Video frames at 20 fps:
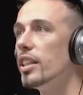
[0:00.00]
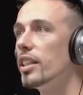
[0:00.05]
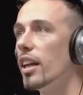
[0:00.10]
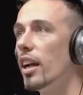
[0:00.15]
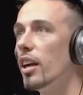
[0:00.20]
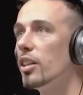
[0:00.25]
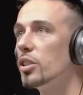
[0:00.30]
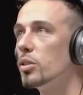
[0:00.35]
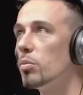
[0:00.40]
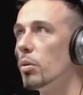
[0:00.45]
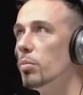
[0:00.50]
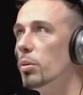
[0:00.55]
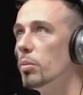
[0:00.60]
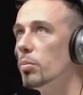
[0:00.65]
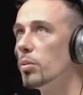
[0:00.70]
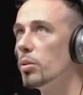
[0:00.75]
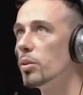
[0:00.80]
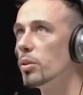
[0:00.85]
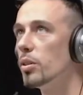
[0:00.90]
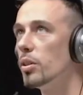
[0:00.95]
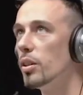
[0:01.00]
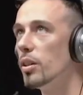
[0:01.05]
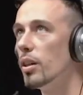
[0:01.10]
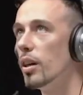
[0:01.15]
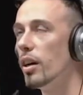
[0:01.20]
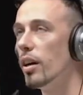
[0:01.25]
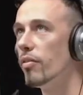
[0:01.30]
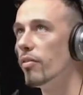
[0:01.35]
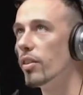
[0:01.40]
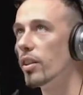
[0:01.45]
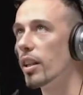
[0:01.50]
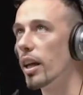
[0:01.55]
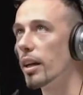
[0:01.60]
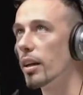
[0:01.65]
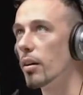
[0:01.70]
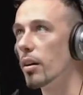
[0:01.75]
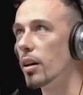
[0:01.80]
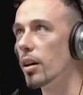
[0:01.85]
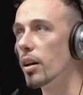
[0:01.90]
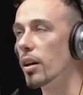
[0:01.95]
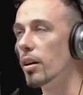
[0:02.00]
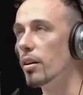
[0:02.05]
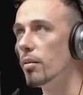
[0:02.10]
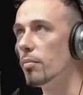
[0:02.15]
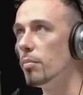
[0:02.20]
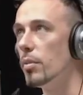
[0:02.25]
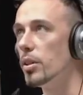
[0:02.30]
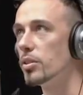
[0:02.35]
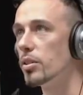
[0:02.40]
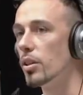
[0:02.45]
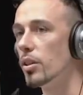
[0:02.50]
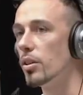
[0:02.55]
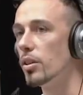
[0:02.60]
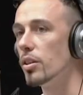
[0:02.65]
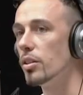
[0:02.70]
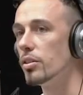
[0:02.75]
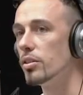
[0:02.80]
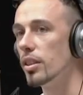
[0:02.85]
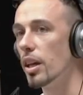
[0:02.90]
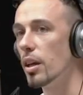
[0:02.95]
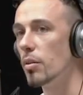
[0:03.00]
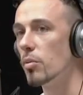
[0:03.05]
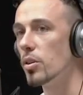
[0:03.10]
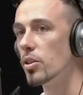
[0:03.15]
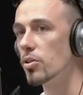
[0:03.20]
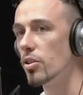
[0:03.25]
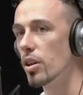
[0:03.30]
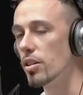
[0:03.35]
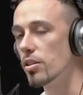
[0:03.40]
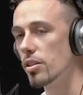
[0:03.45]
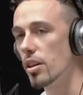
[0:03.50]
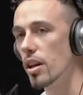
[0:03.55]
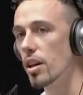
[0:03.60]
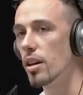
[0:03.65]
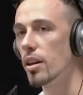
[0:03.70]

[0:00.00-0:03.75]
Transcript: he cares is when people, I feel like, uh, misunderstand what he's trying to say.